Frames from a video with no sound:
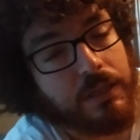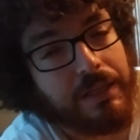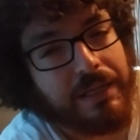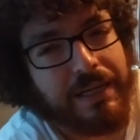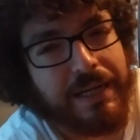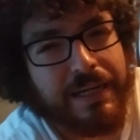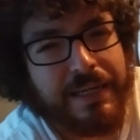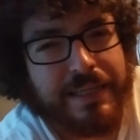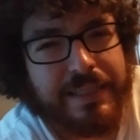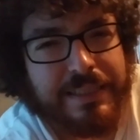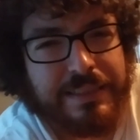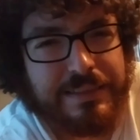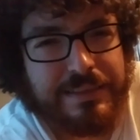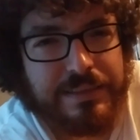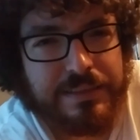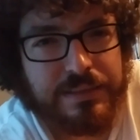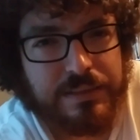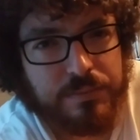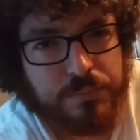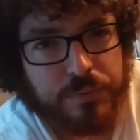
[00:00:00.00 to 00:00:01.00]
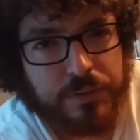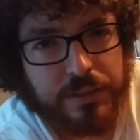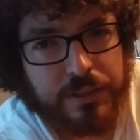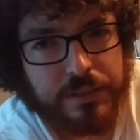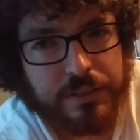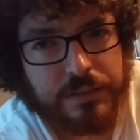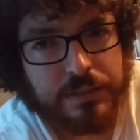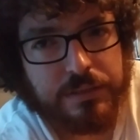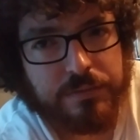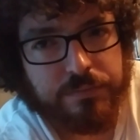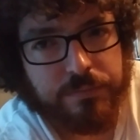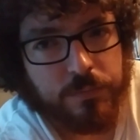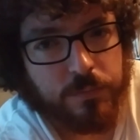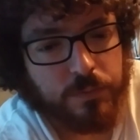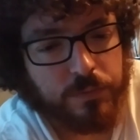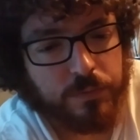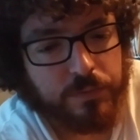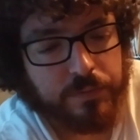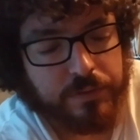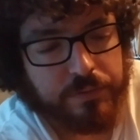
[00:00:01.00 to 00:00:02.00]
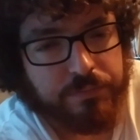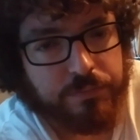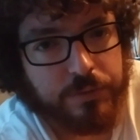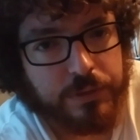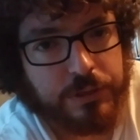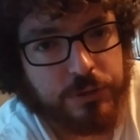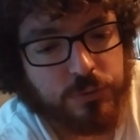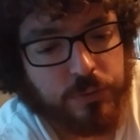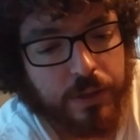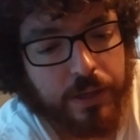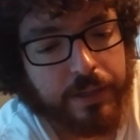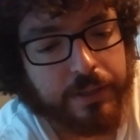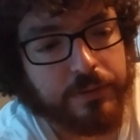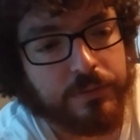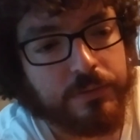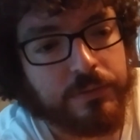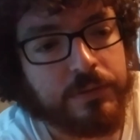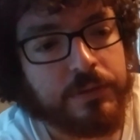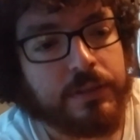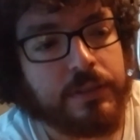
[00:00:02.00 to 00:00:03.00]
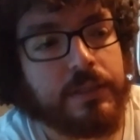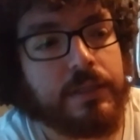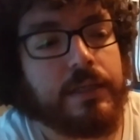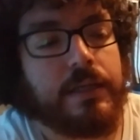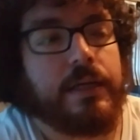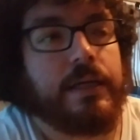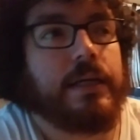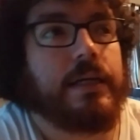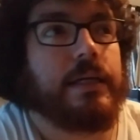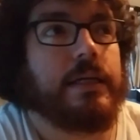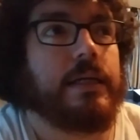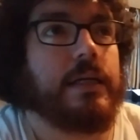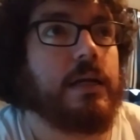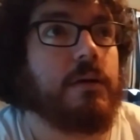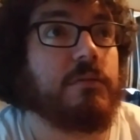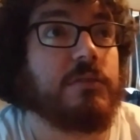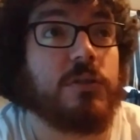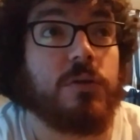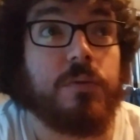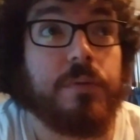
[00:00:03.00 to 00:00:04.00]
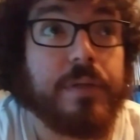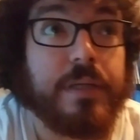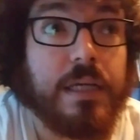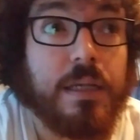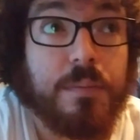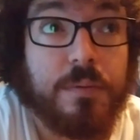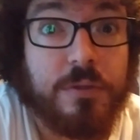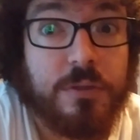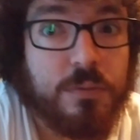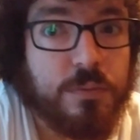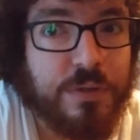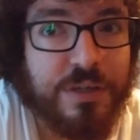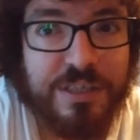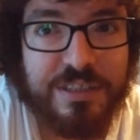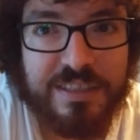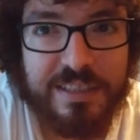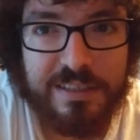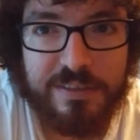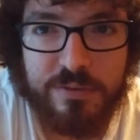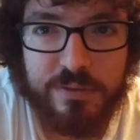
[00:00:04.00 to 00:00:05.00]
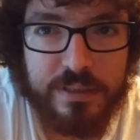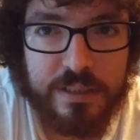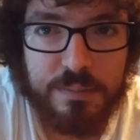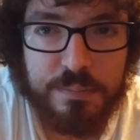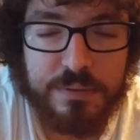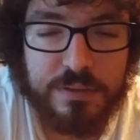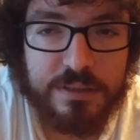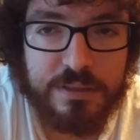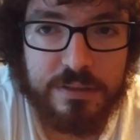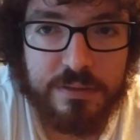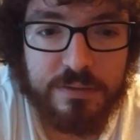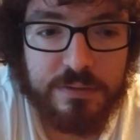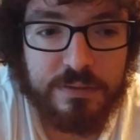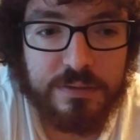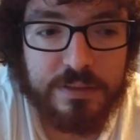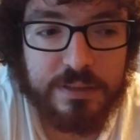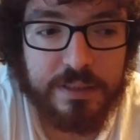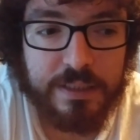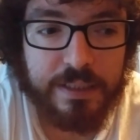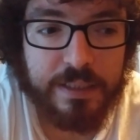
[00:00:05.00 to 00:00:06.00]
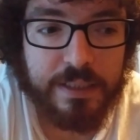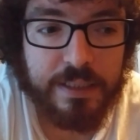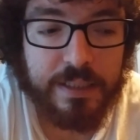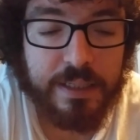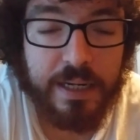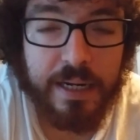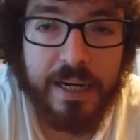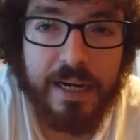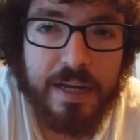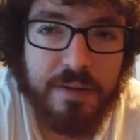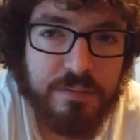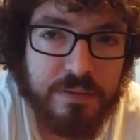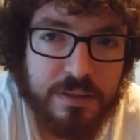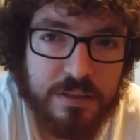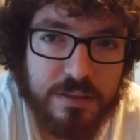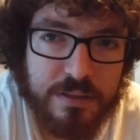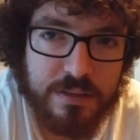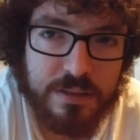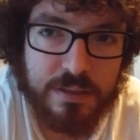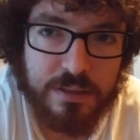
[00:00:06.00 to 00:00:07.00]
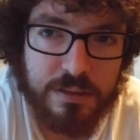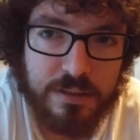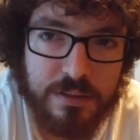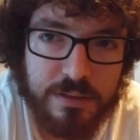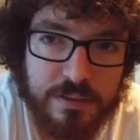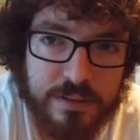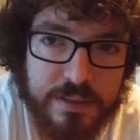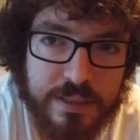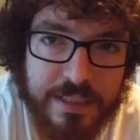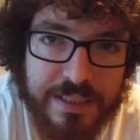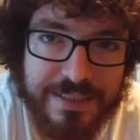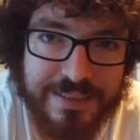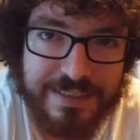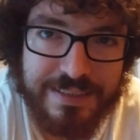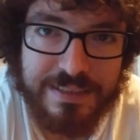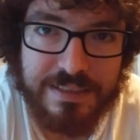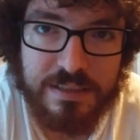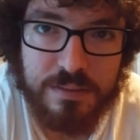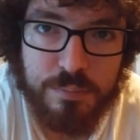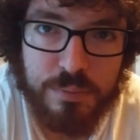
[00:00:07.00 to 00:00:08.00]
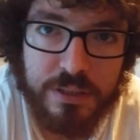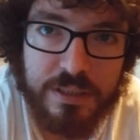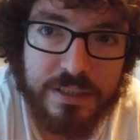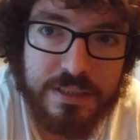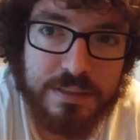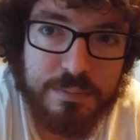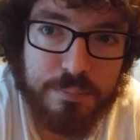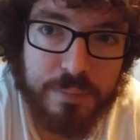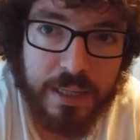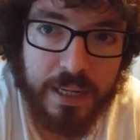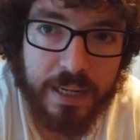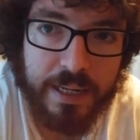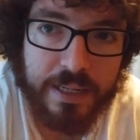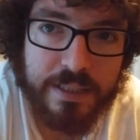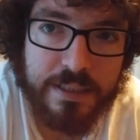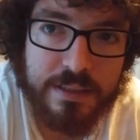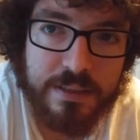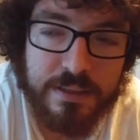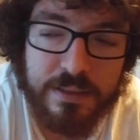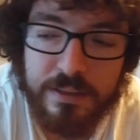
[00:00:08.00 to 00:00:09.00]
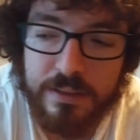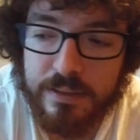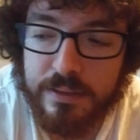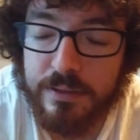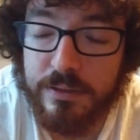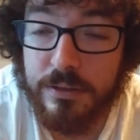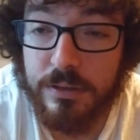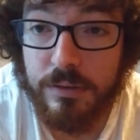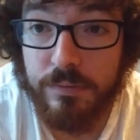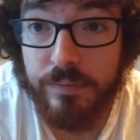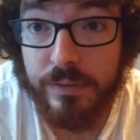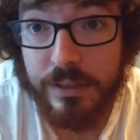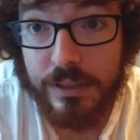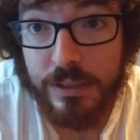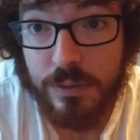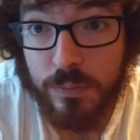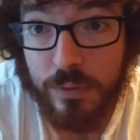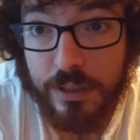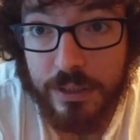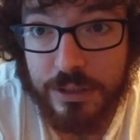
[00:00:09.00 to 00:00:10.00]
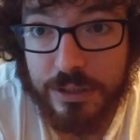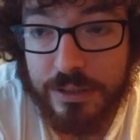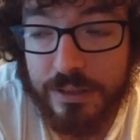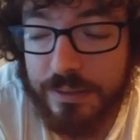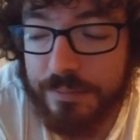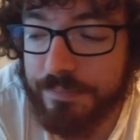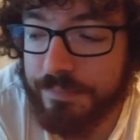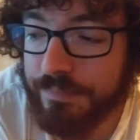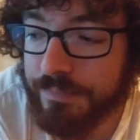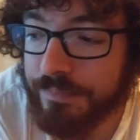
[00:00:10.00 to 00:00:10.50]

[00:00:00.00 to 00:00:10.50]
I had Disney Plus for the free trial, and I was only able to watch like three episodes, and I haven't uh, got Disney Plus back to finish watching it.